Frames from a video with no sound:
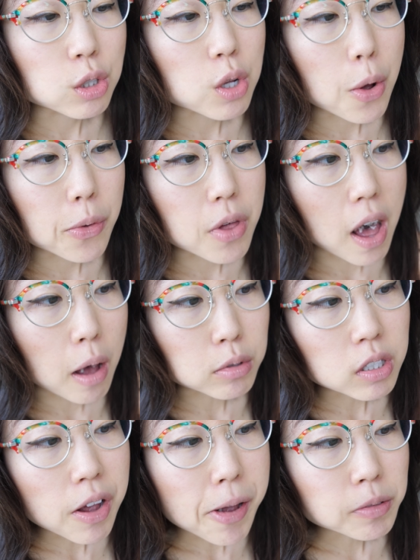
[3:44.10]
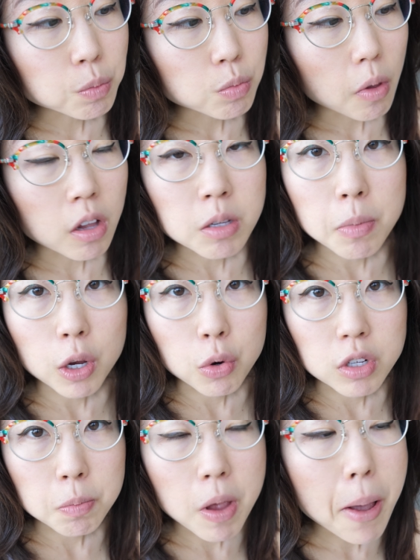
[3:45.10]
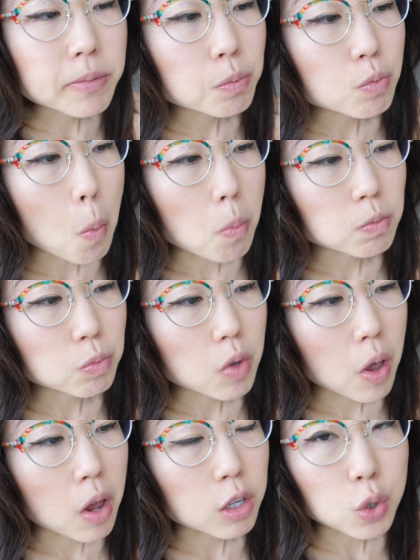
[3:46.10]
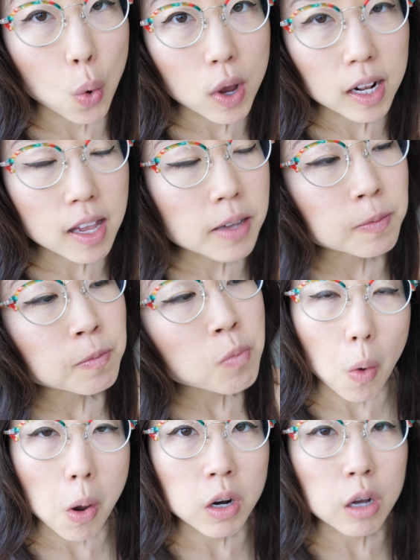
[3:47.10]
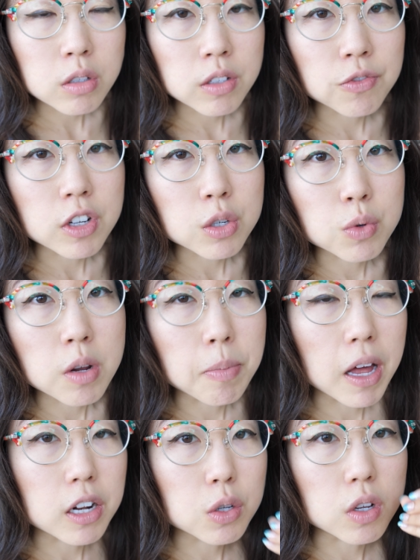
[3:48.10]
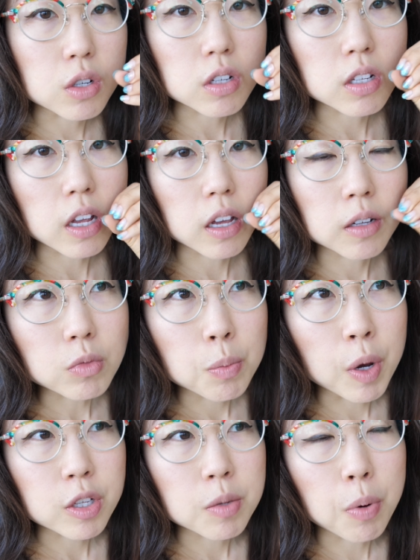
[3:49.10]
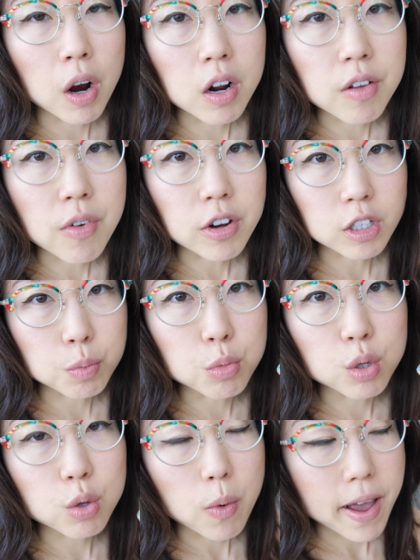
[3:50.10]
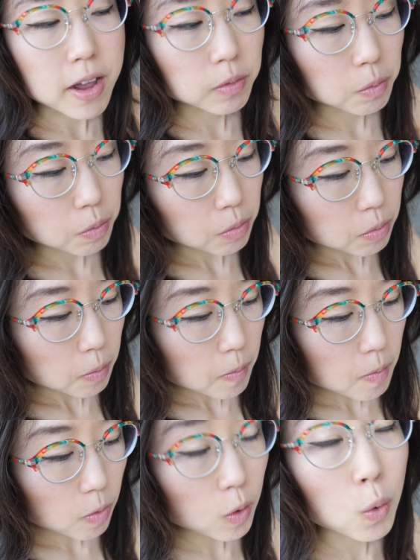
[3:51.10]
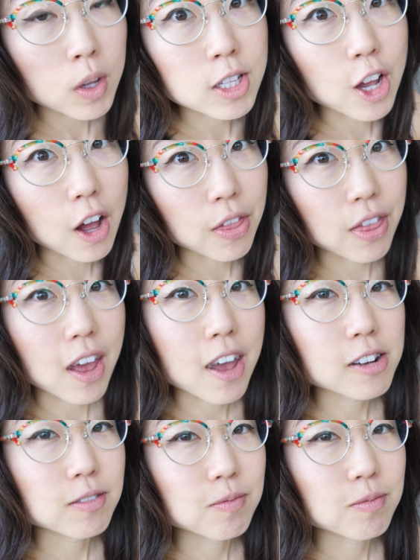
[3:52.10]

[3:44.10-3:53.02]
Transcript: So the outside is a bit crispy and it's oily. And how some fish, when you bite into it, just like breaks apart in a very smooth way. But what's got that?